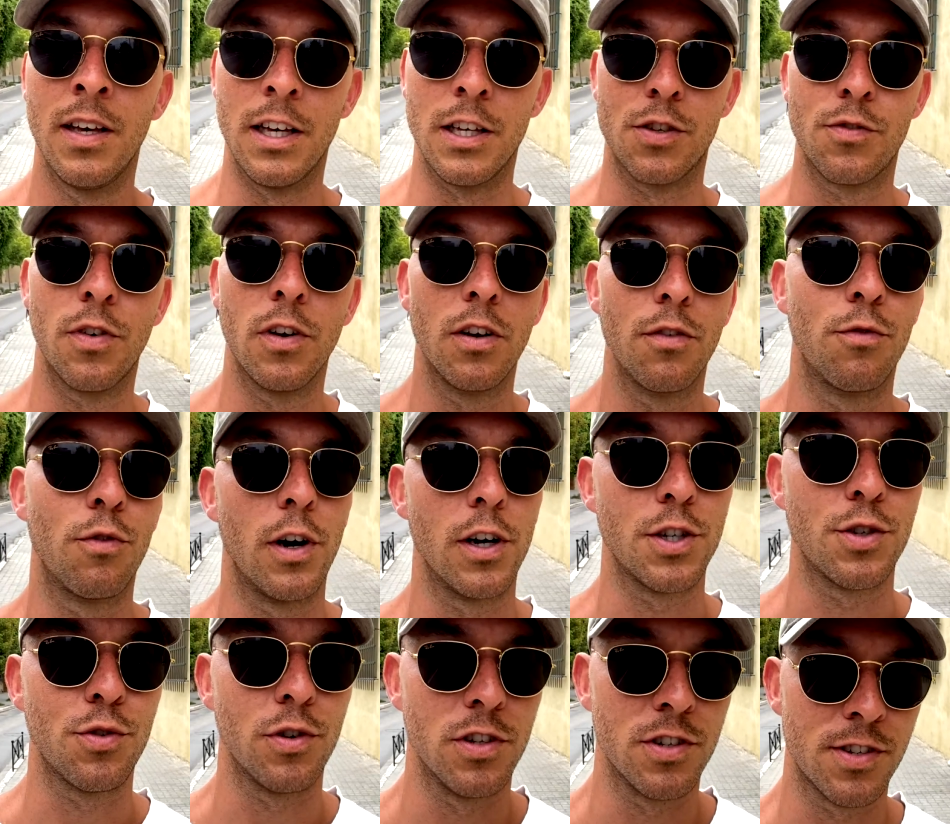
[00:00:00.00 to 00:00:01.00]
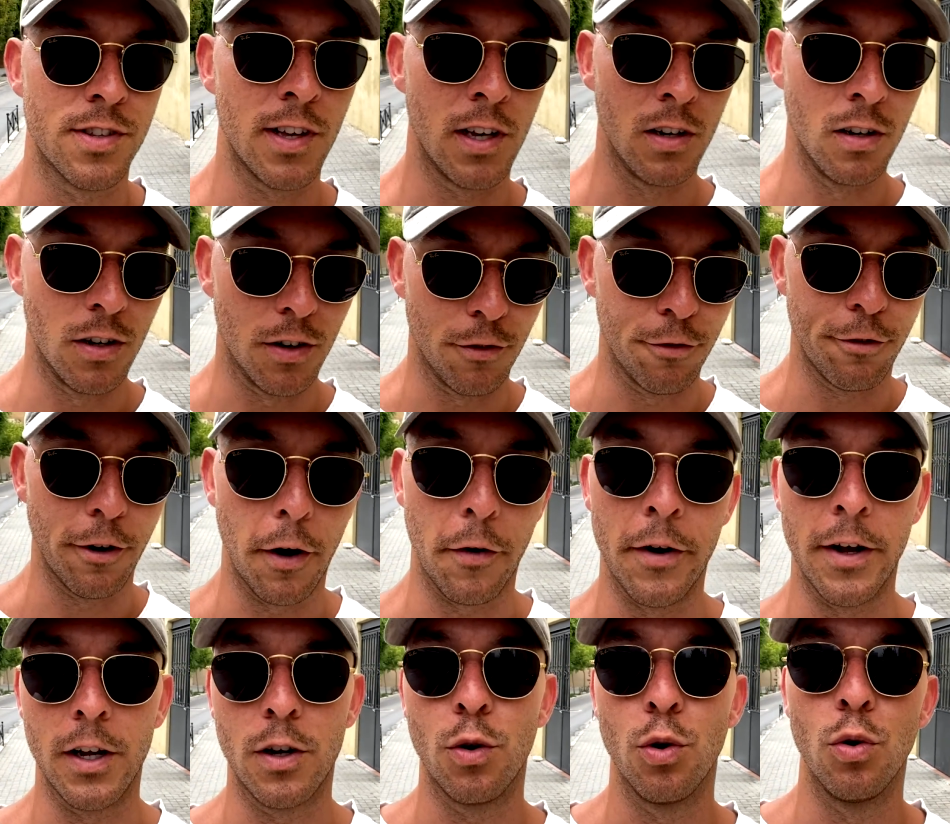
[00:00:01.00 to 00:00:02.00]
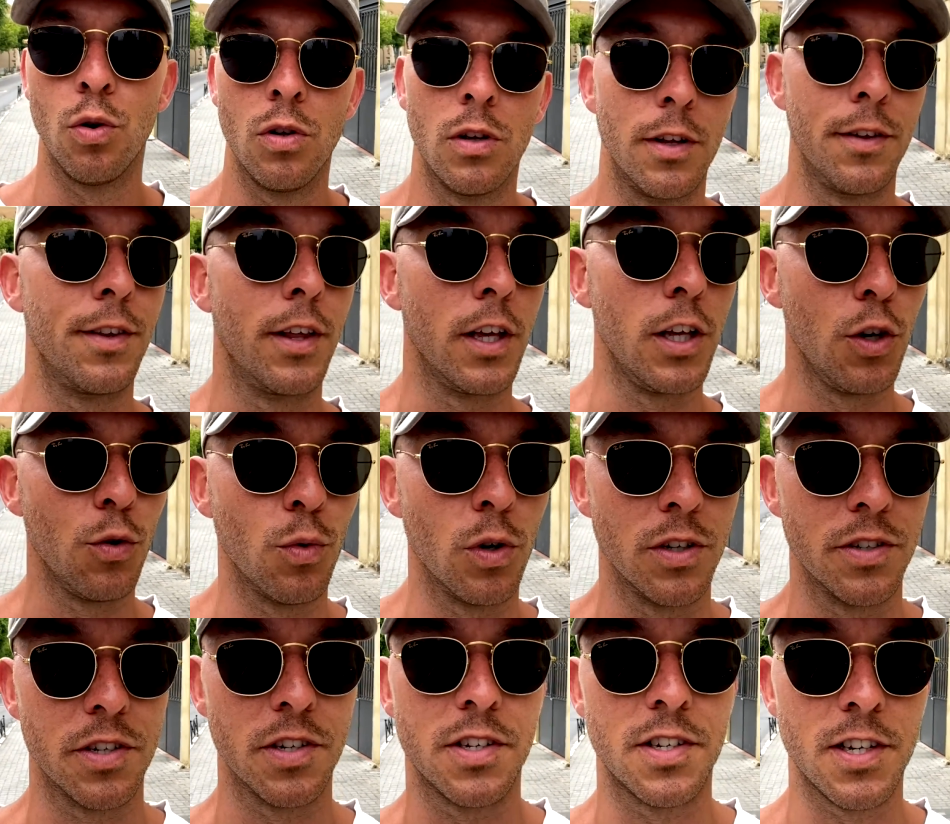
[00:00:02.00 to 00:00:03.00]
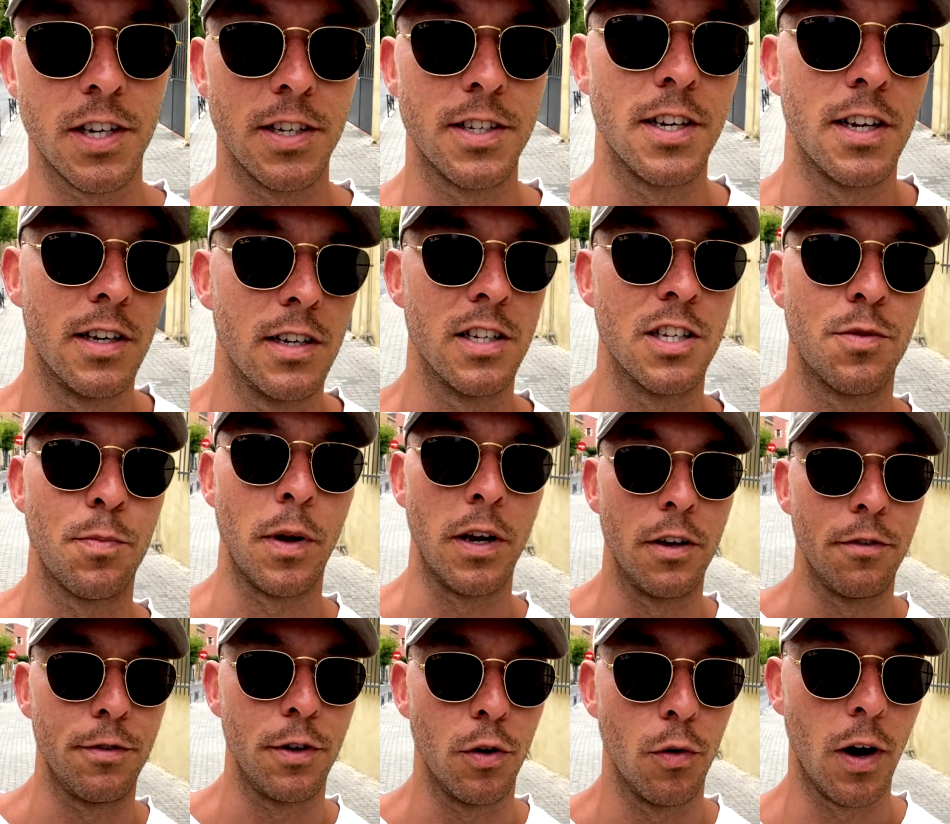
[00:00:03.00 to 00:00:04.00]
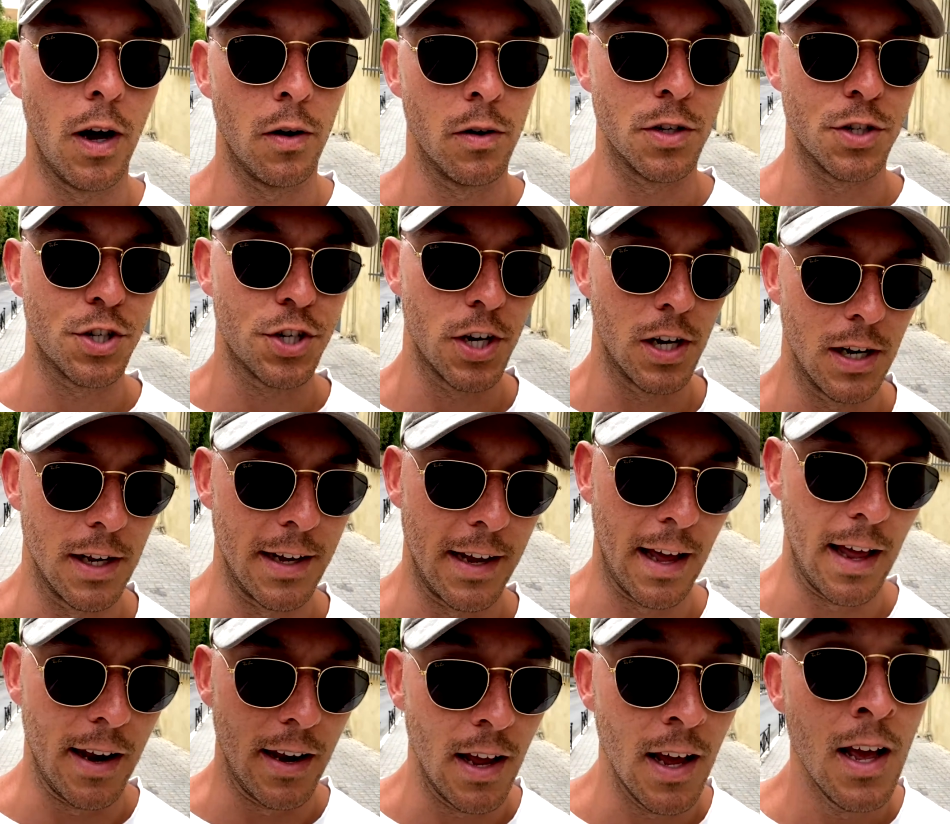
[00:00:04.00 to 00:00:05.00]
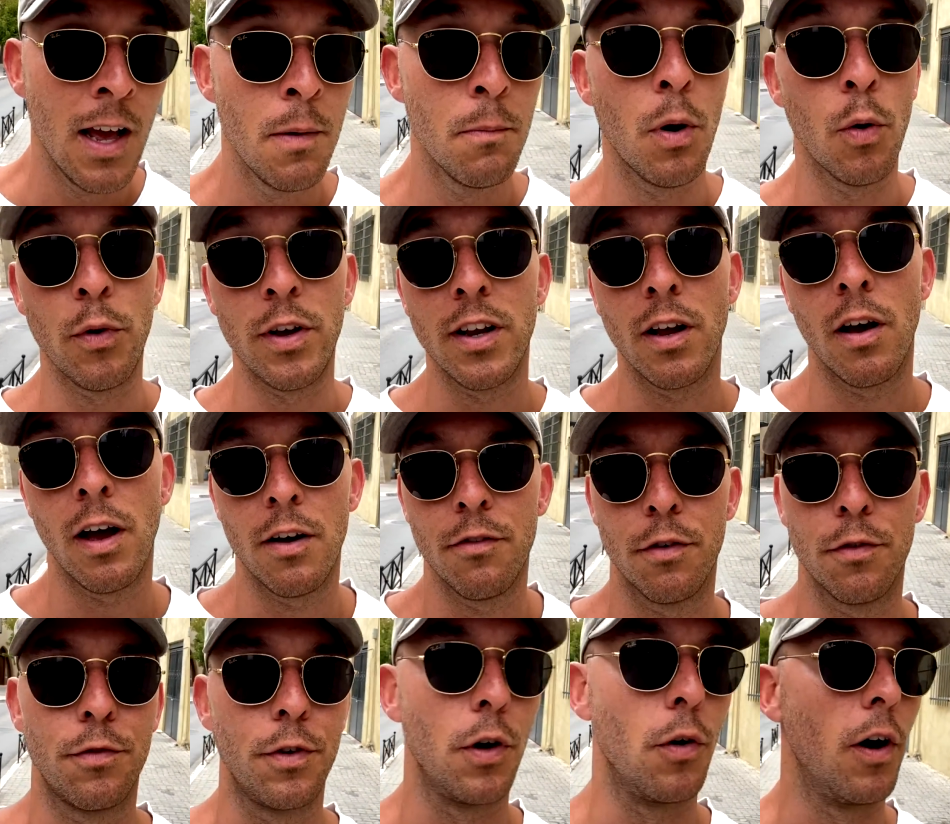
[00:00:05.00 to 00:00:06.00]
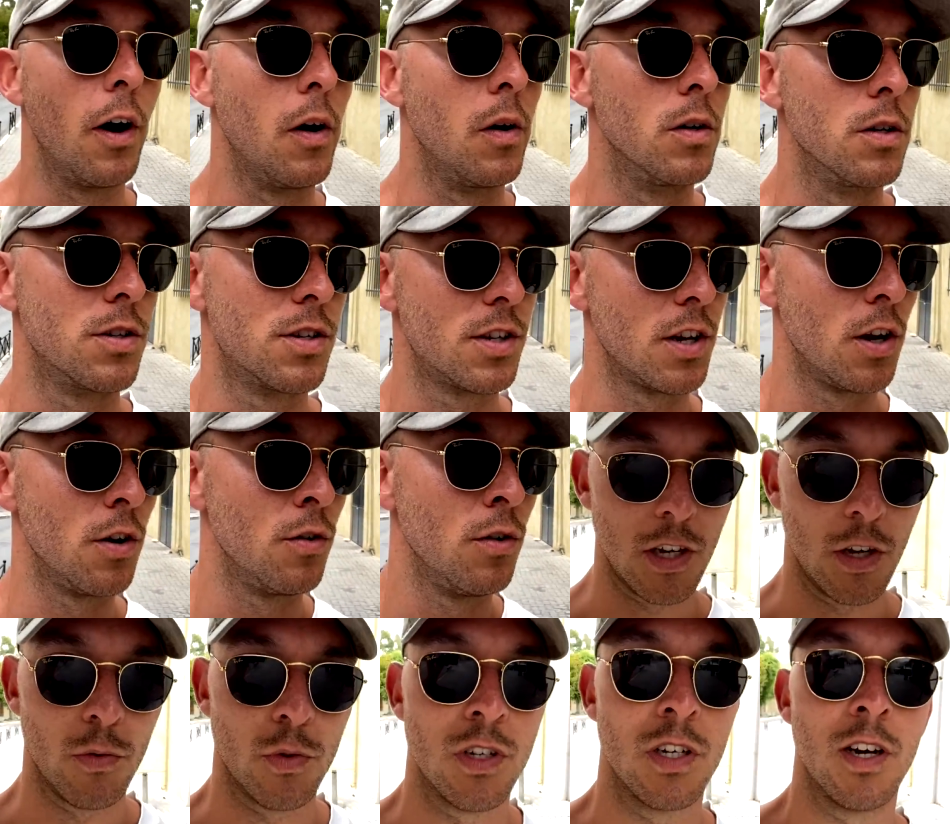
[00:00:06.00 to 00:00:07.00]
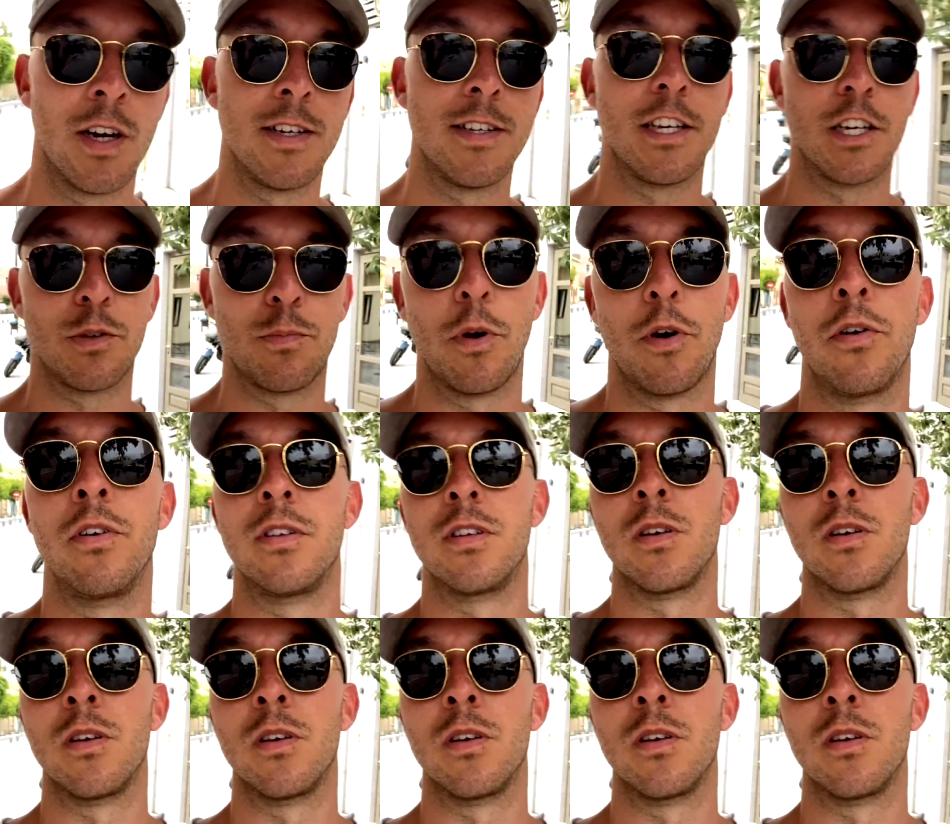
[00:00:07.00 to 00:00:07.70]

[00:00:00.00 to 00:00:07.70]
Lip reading: It's full of restaurants that look very cool and that you want to sit in and spend a few hours chilling at. But we don't have a few hours, so was a nice experience.